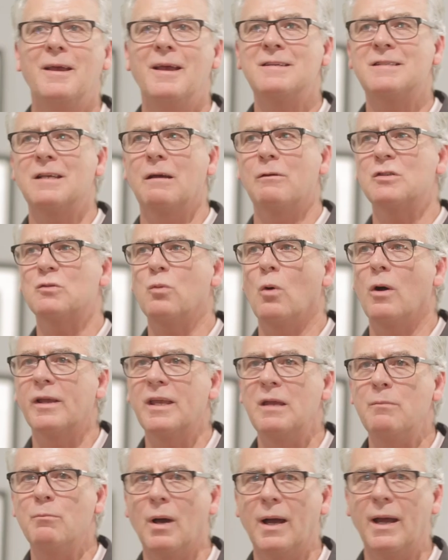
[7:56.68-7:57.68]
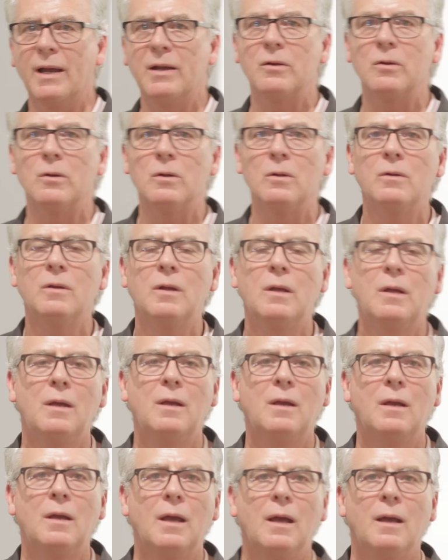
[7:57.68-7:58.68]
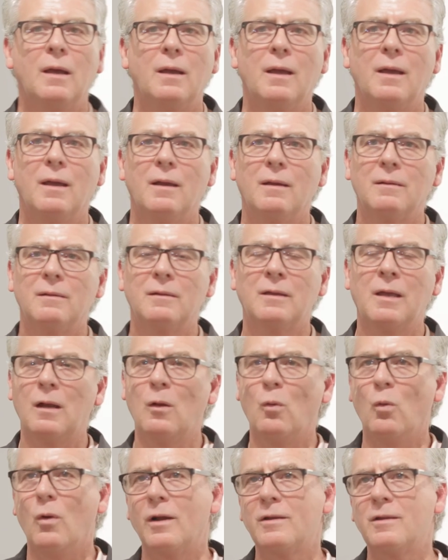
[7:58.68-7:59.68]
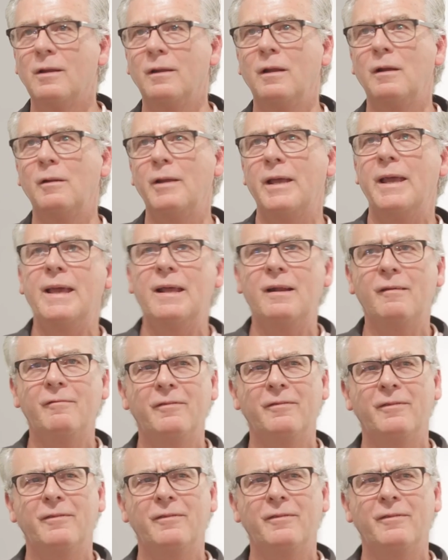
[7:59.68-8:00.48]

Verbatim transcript: as I was walking by her, kind of walked a little ahead of,